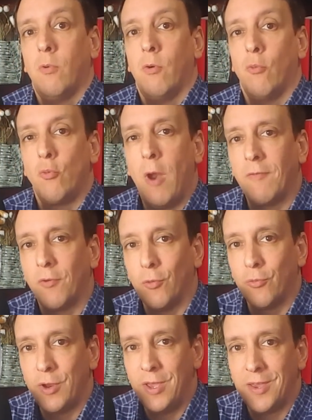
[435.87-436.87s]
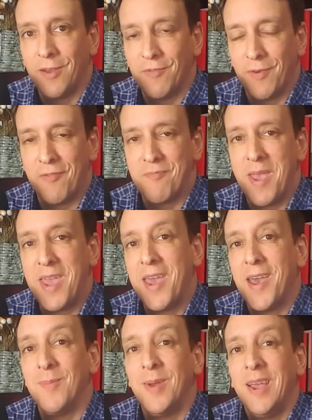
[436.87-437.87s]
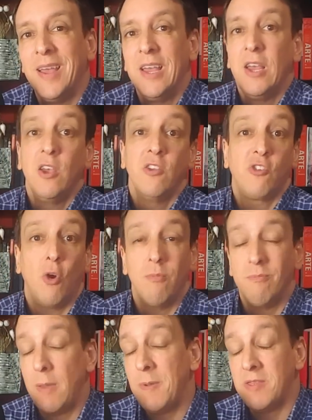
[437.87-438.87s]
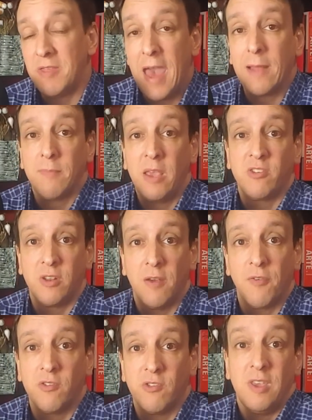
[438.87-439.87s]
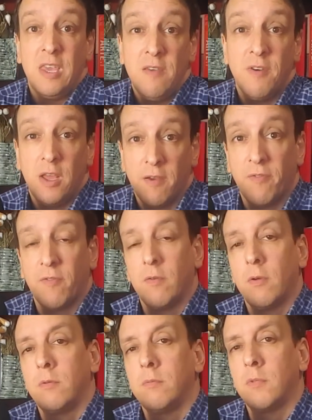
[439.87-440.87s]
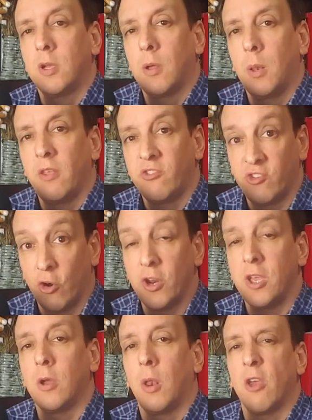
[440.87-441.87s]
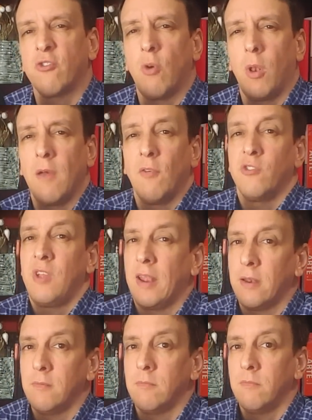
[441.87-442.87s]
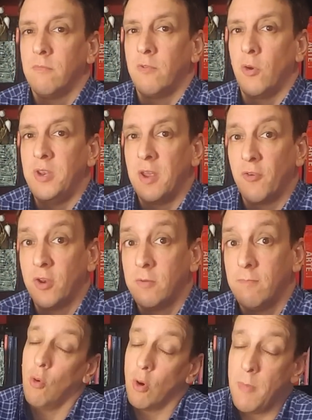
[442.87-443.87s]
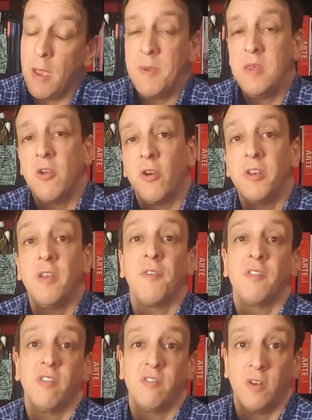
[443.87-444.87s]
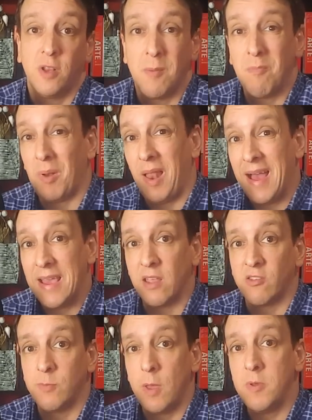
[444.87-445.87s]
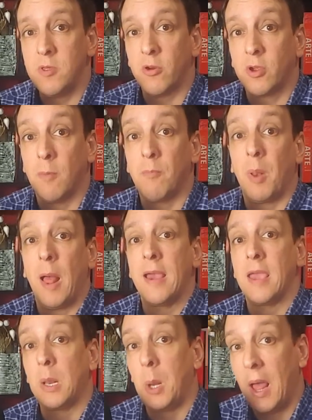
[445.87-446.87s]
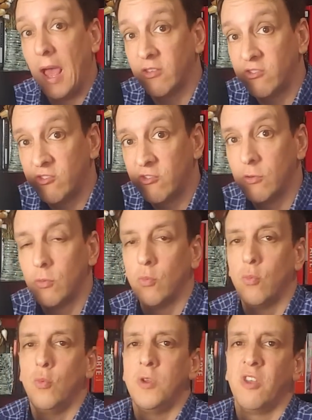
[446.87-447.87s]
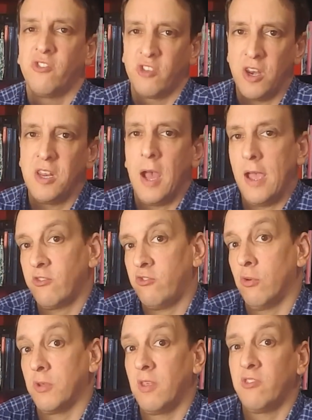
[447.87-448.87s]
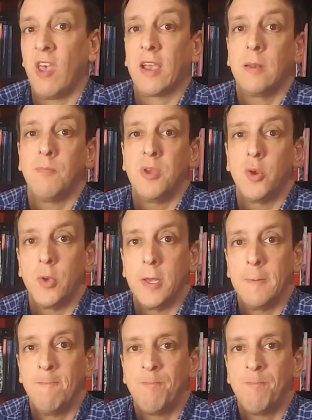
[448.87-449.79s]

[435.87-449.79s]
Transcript: revelry, of, of mayhem. So maybe that makes a difference, even if the, the starting cholesterol level is not very different. Or maybe there are differences in compliance. Maybe they're complying less with the study diets during the second period.